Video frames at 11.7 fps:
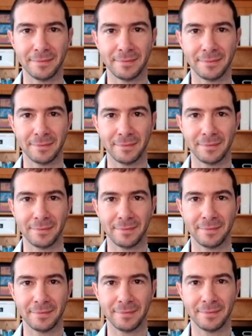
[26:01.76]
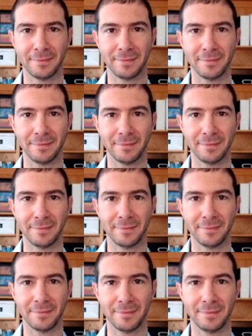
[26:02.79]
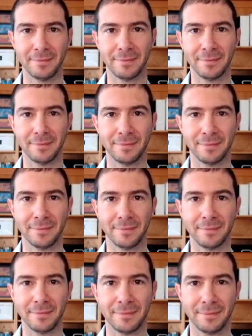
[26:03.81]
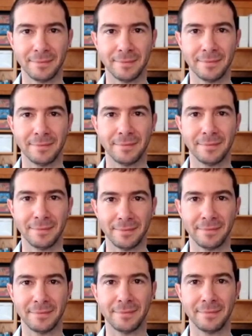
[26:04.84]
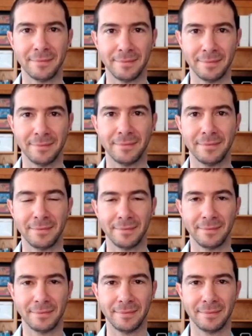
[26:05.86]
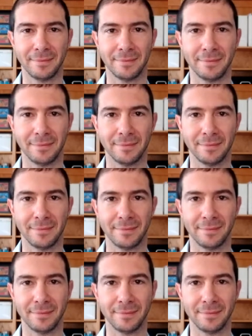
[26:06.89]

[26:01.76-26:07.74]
No words are spoken by the person on screen.